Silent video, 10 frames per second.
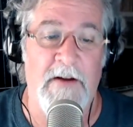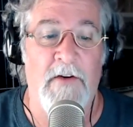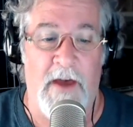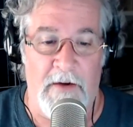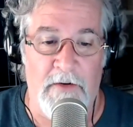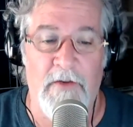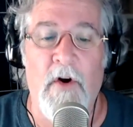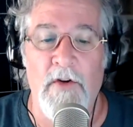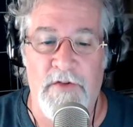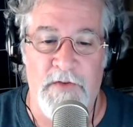Okay.
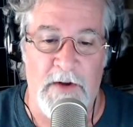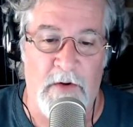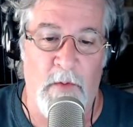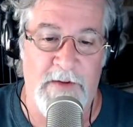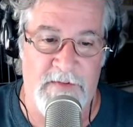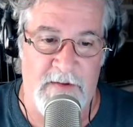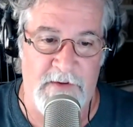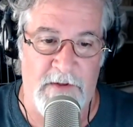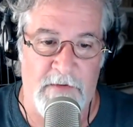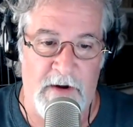Gross vehicle weight
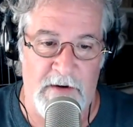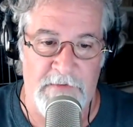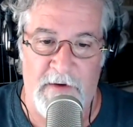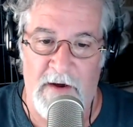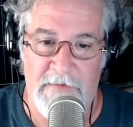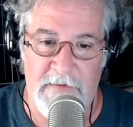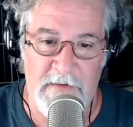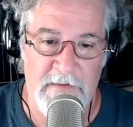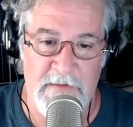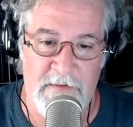7385.
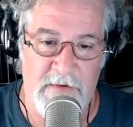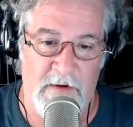So.